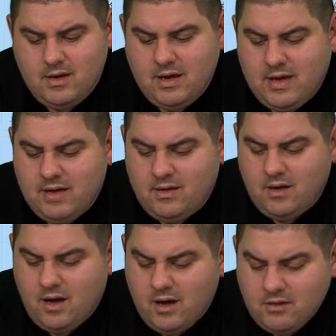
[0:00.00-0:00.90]
And
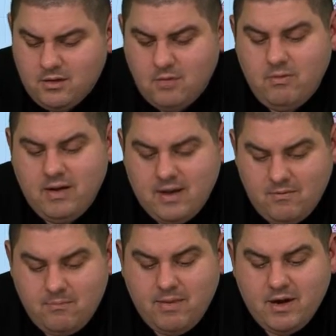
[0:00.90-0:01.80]
also, we'd have
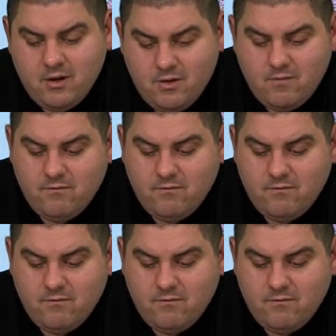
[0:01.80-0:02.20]
a better